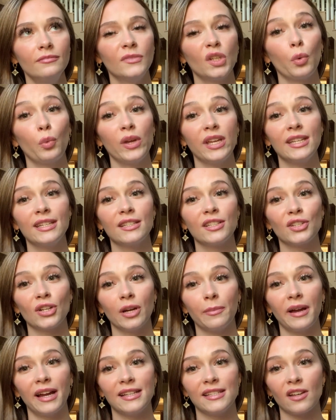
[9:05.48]
wind
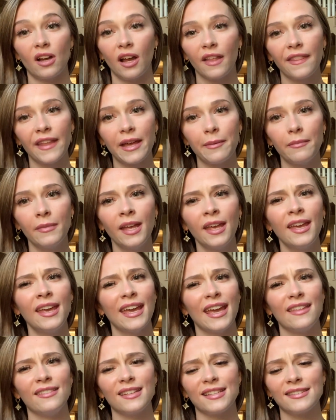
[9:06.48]
turbines on them,
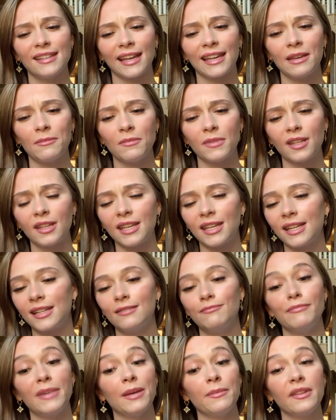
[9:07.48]
and the second
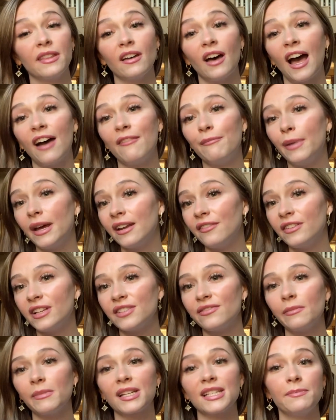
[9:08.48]
million, maybe they'll have benefits
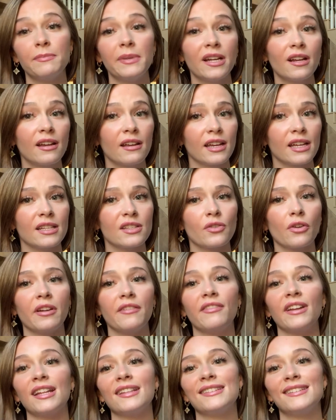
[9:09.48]
from experience or
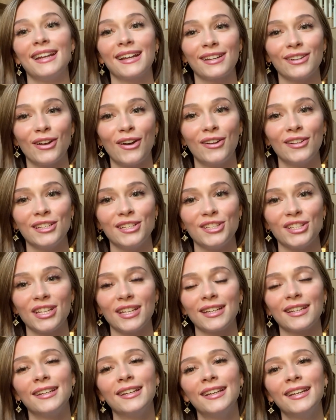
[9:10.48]
advanced technology,